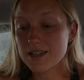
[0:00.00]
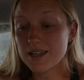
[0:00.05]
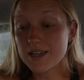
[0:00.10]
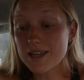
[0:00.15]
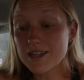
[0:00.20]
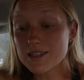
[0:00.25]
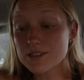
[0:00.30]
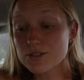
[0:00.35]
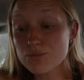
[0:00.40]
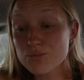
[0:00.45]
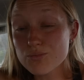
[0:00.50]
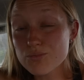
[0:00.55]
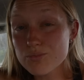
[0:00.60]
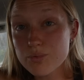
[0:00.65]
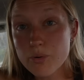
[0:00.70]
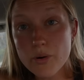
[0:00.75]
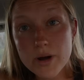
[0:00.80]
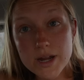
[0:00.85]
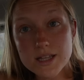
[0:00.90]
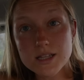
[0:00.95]
it's
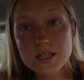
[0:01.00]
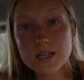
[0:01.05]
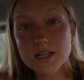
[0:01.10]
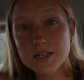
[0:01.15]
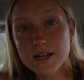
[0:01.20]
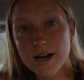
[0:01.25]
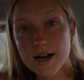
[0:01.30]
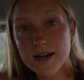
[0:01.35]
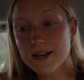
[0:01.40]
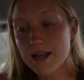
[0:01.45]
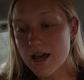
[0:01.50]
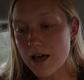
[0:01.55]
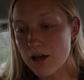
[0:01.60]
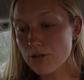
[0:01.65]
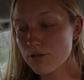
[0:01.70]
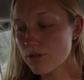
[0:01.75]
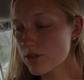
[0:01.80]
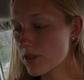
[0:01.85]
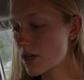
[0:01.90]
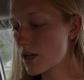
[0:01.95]
really not
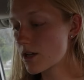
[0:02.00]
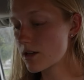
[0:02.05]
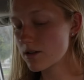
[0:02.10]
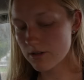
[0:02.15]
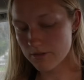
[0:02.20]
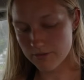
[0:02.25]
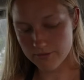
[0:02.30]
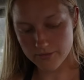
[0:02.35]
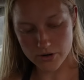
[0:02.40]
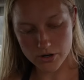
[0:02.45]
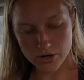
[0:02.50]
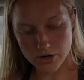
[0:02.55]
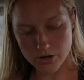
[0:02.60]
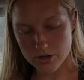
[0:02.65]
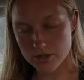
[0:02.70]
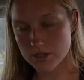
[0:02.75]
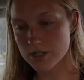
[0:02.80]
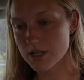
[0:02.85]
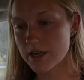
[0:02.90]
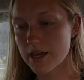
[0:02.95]
healthy for
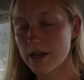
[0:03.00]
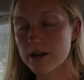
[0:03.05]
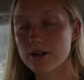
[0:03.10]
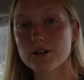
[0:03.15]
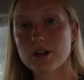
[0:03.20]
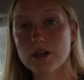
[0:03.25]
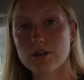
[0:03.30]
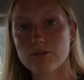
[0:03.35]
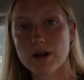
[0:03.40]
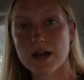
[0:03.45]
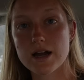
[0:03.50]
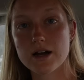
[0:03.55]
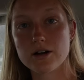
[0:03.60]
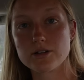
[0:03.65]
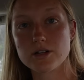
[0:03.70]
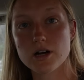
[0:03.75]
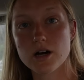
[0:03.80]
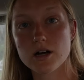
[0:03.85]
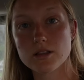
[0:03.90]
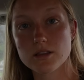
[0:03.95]
her to carry
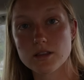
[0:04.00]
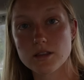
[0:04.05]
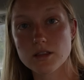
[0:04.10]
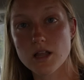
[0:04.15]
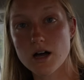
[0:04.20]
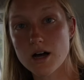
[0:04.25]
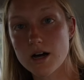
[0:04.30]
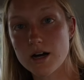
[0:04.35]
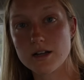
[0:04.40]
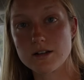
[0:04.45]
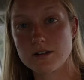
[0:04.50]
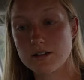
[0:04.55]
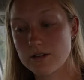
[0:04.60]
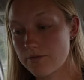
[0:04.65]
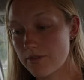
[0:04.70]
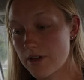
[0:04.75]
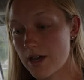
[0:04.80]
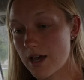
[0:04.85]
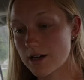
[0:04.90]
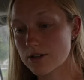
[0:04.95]
around a lot
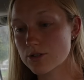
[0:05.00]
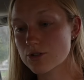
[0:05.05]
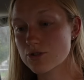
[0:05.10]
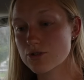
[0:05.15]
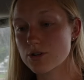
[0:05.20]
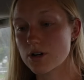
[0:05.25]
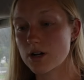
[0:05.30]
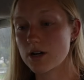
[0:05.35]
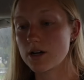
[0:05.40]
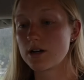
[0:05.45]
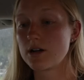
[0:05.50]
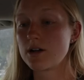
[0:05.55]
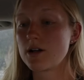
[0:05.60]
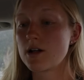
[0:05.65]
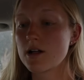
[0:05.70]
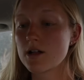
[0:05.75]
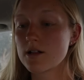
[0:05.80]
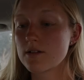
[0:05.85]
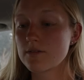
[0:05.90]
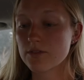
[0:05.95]
of extra
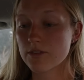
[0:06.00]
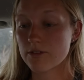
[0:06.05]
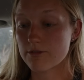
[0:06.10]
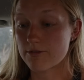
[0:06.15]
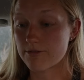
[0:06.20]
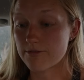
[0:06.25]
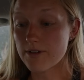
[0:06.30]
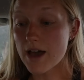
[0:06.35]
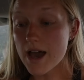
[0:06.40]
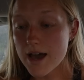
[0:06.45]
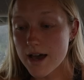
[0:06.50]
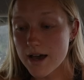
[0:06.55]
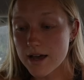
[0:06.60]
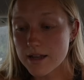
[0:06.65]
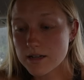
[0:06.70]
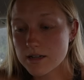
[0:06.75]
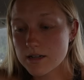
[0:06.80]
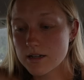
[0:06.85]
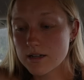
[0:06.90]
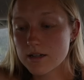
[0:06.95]

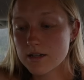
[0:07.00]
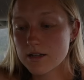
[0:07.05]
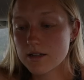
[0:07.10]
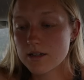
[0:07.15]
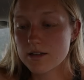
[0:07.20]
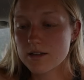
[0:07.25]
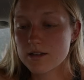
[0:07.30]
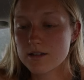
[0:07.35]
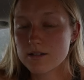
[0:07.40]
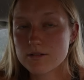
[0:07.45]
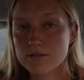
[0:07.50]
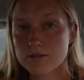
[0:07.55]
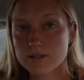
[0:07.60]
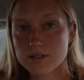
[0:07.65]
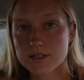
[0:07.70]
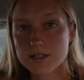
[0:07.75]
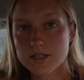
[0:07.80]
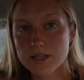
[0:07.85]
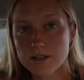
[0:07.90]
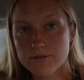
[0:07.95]
fat
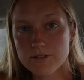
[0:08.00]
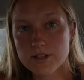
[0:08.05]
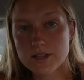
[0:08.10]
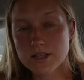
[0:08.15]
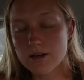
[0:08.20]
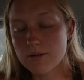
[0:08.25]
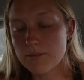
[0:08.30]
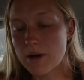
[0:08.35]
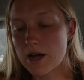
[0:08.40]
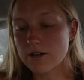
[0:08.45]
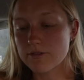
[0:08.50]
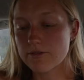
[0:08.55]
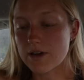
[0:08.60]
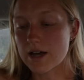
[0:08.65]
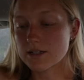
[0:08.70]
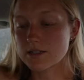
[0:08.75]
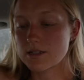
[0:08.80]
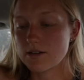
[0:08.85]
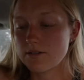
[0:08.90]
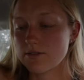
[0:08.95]
given the amount of
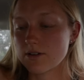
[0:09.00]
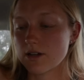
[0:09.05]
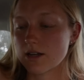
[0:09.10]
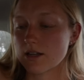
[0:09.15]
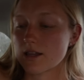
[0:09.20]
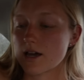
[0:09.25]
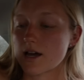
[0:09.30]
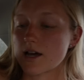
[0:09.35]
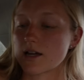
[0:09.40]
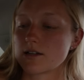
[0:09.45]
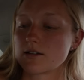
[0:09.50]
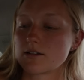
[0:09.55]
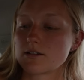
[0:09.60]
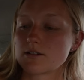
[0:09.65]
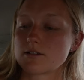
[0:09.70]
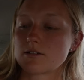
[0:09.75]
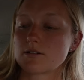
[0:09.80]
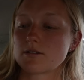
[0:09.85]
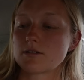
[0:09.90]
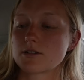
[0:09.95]
activity that
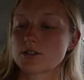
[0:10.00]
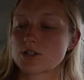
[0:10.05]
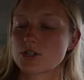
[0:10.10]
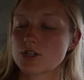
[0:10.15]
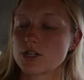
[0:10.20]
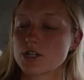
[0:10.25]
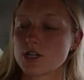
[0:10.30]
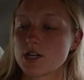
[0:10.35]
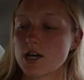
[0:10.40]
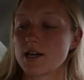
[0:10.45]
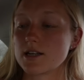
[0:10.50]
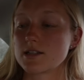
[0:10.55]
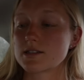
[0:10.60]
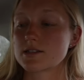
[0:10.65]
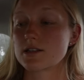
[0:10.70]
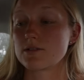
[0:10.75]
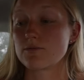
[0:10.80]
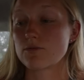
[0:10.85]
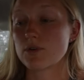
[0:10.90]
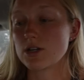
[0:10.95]
she
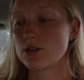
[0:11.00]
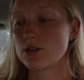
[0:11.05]
does and we